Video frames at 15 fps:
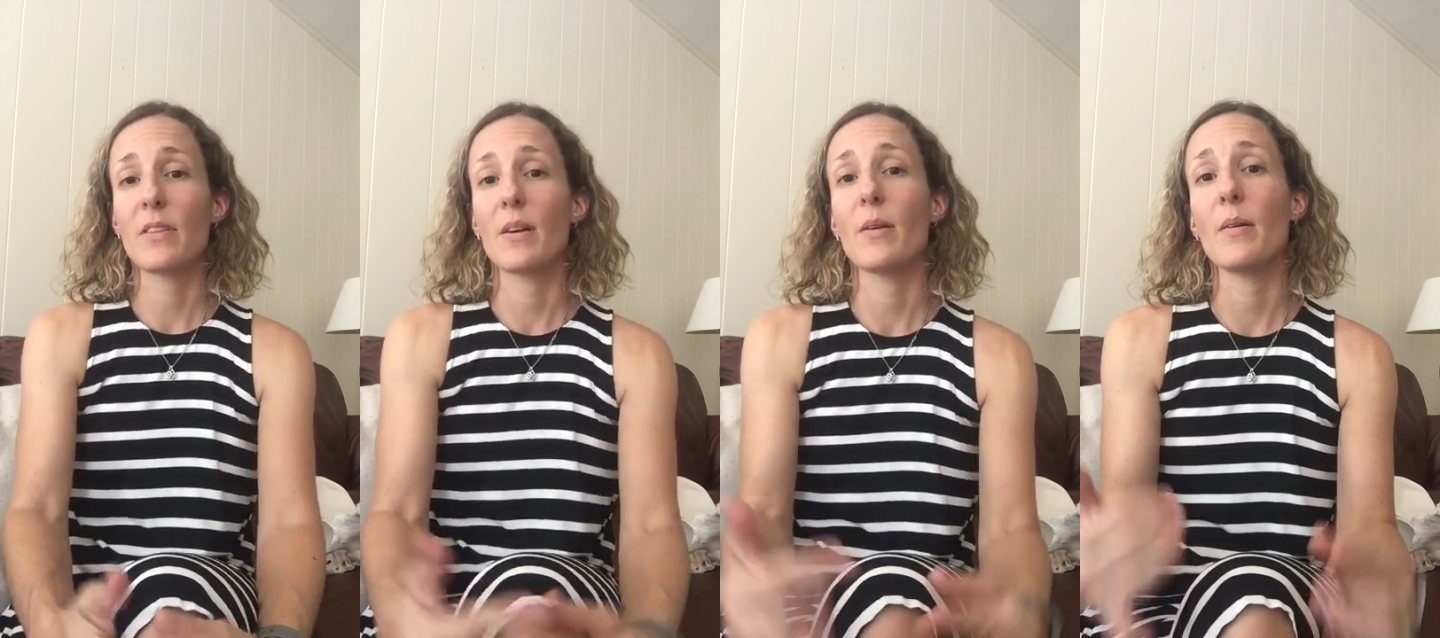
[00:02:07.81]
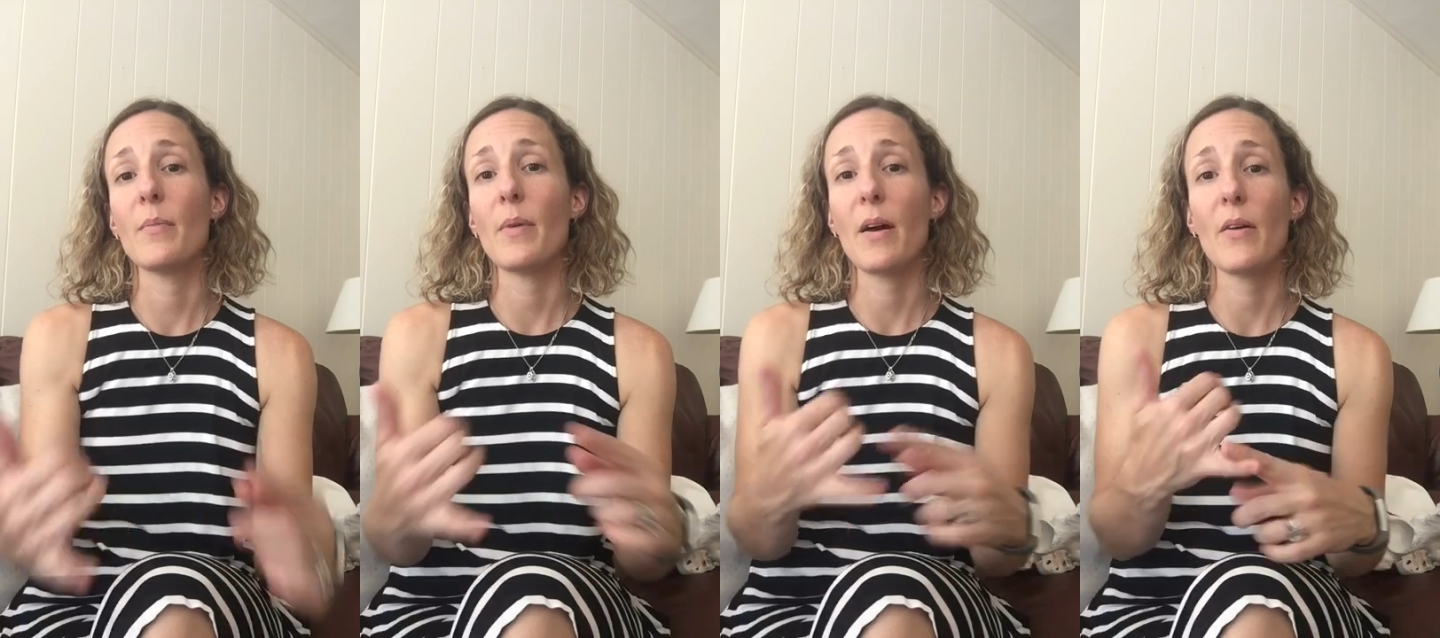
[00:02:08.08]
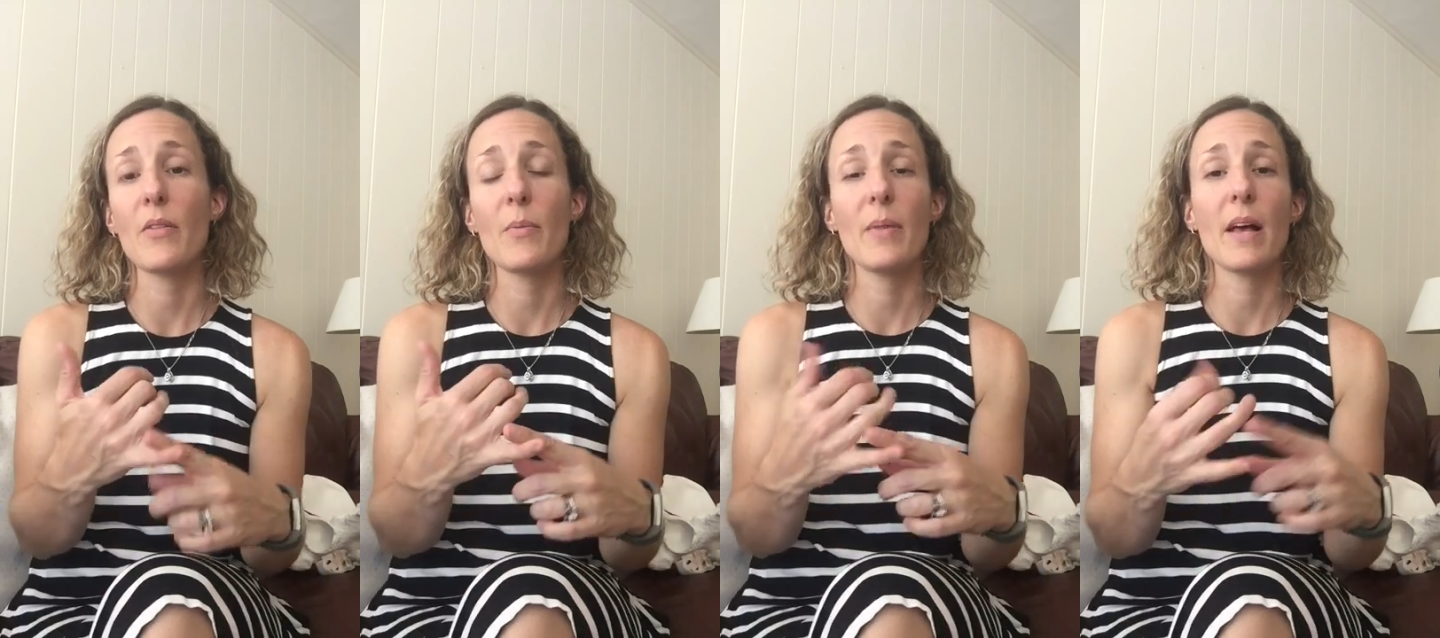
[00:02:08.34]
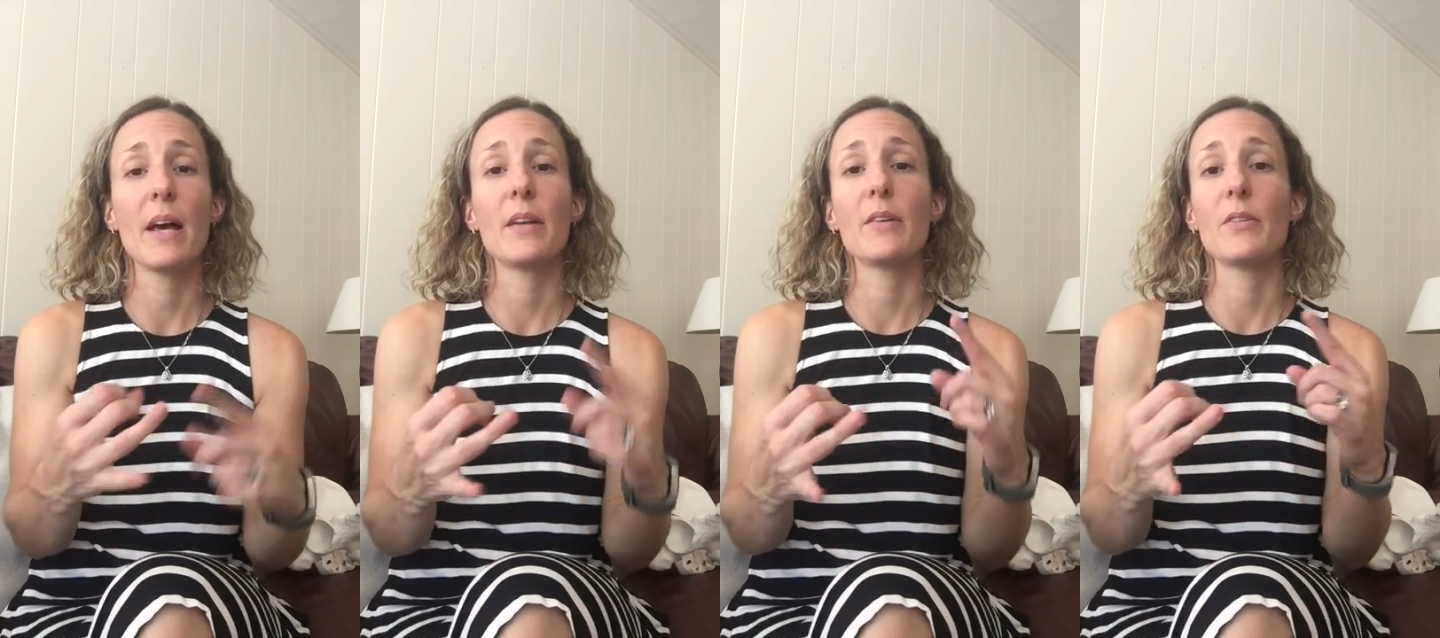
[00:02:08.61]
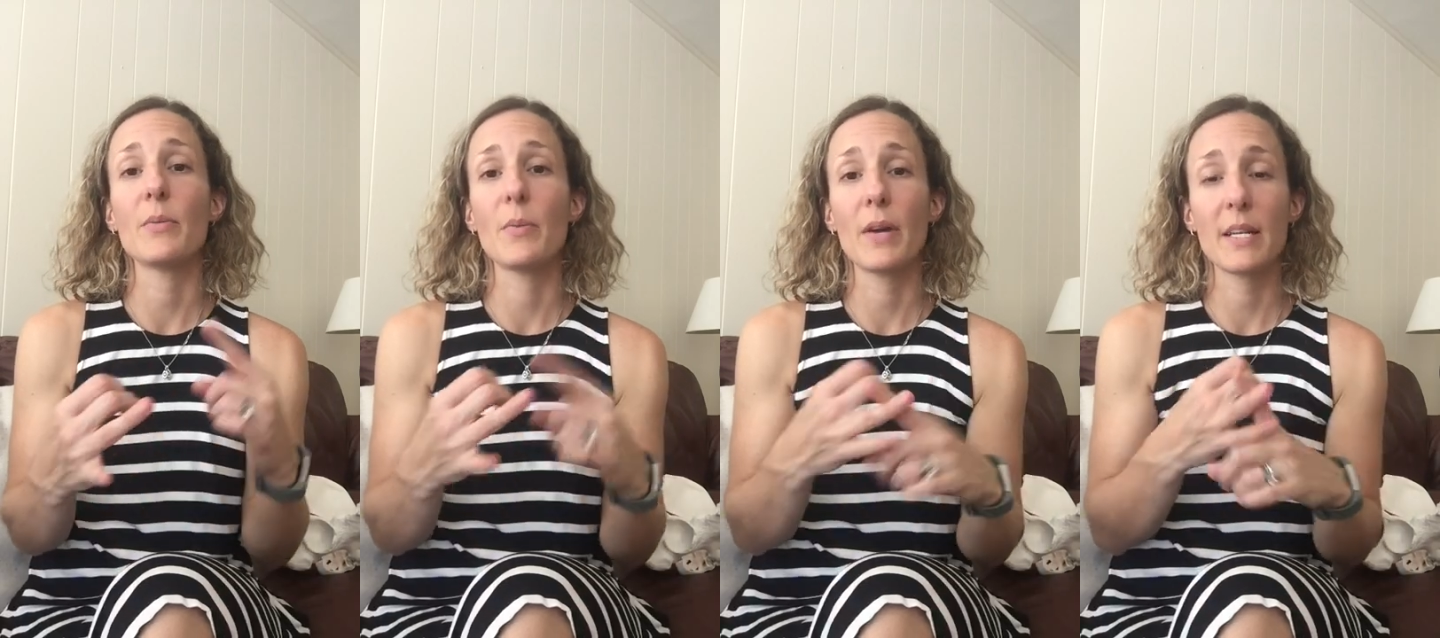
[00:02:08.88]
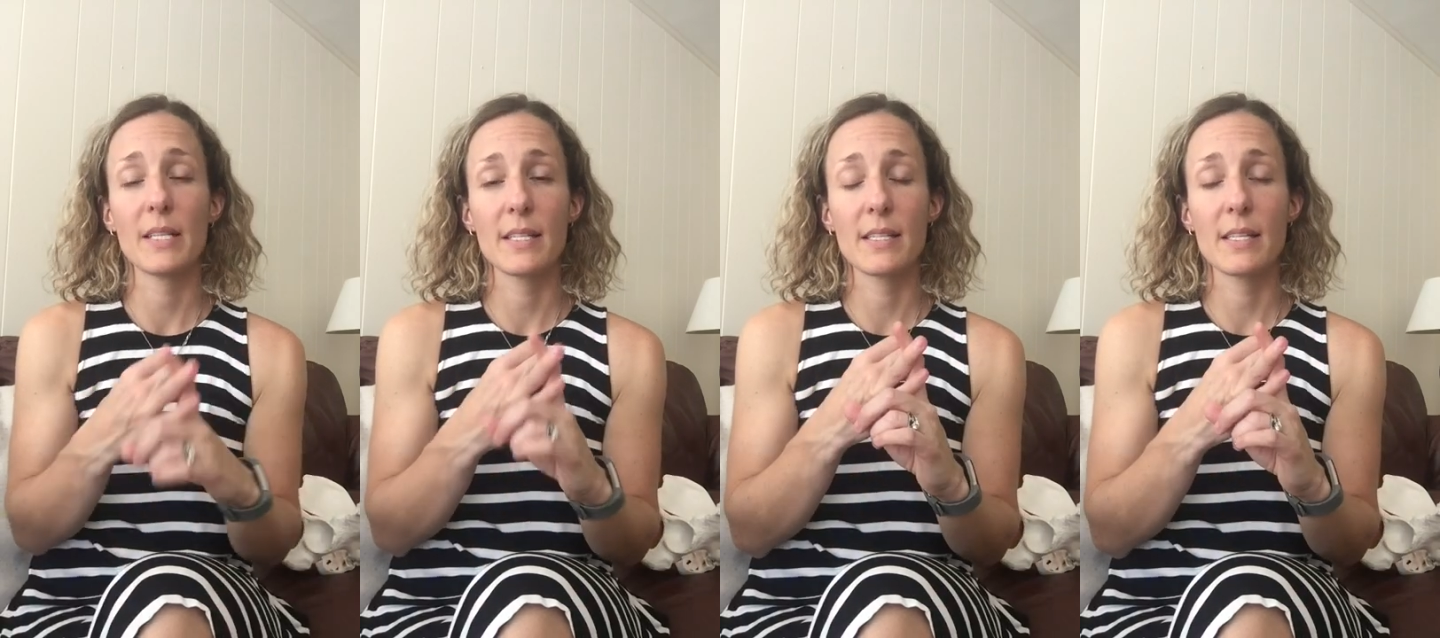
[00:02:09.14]
the bowel, the bladder, the
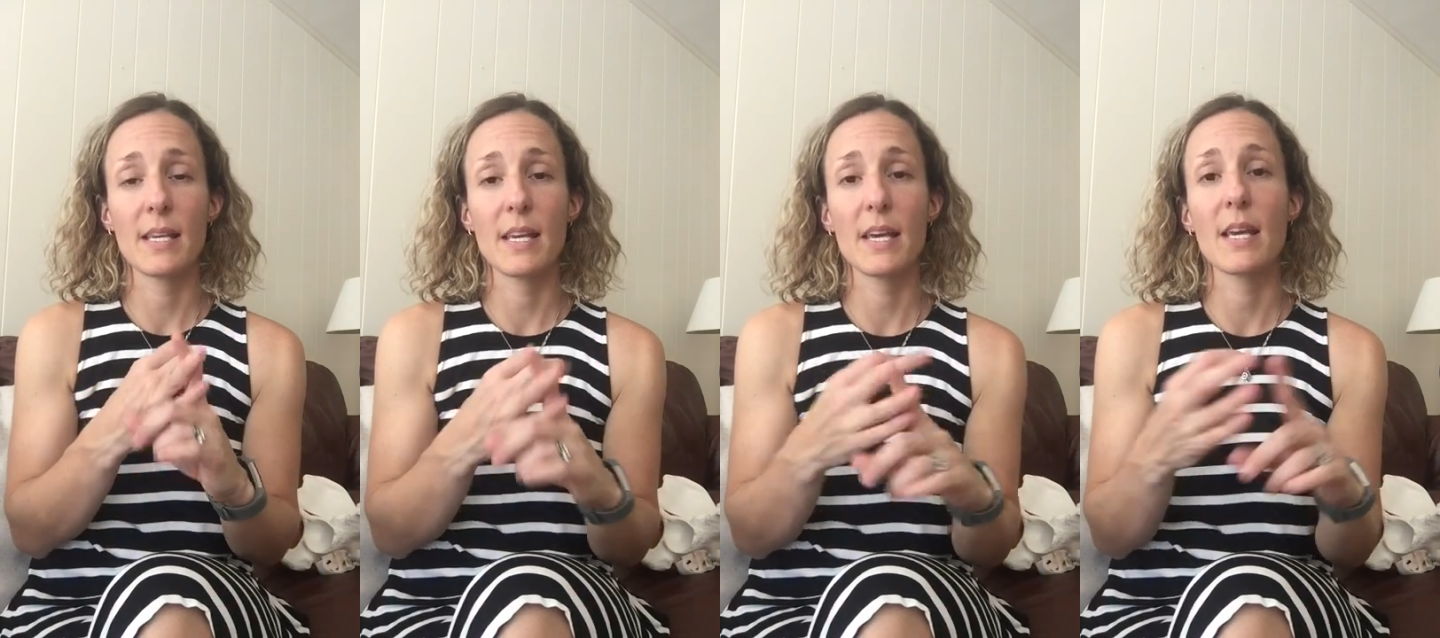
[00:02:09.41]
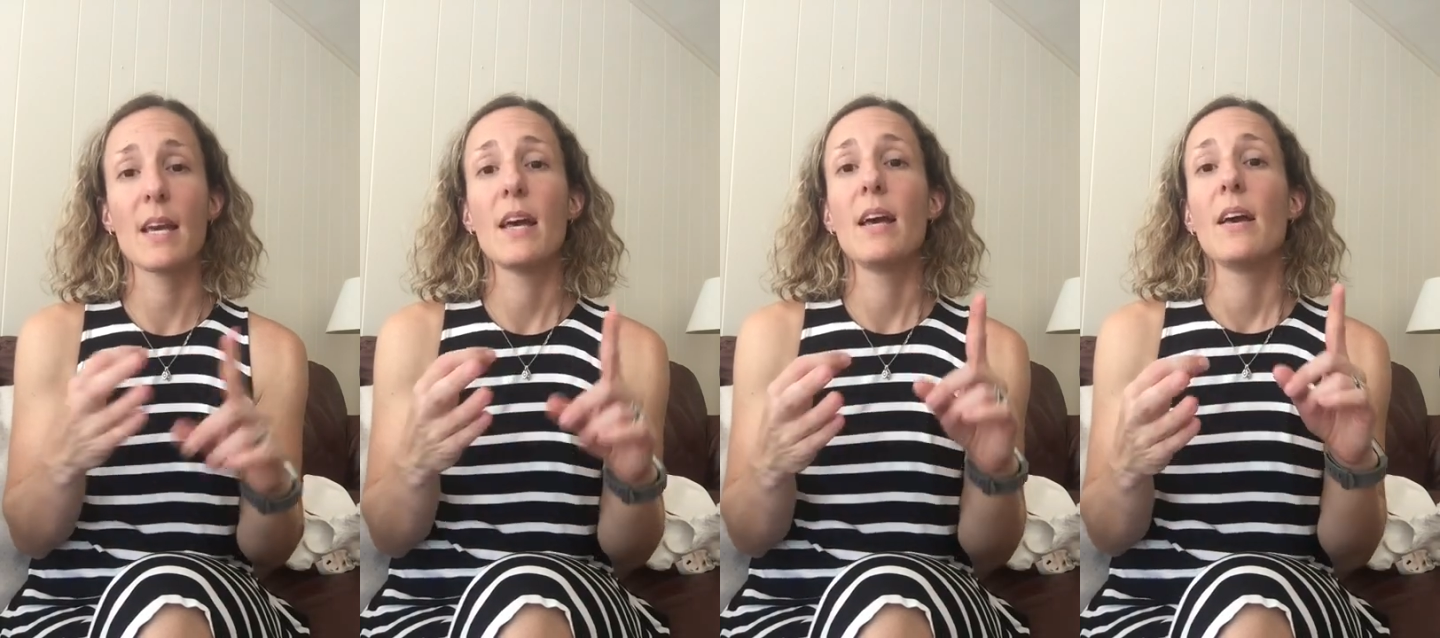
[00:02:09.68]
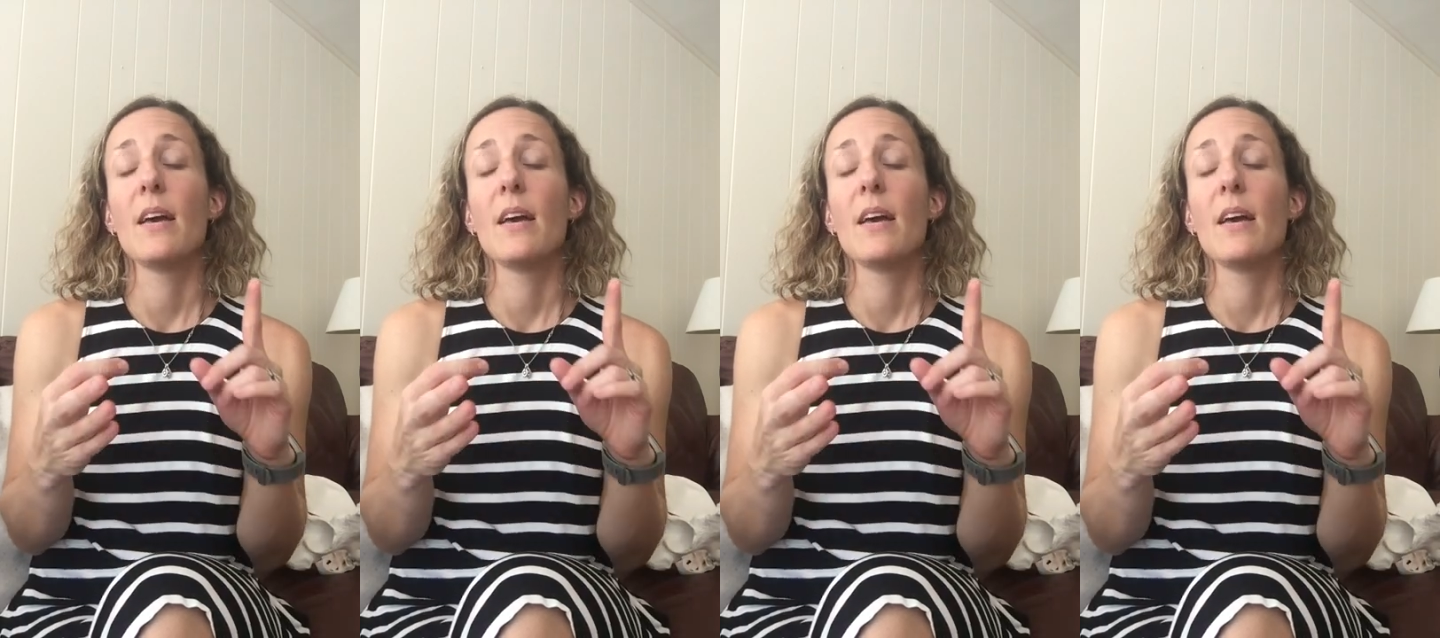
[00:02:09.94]
pregnancy,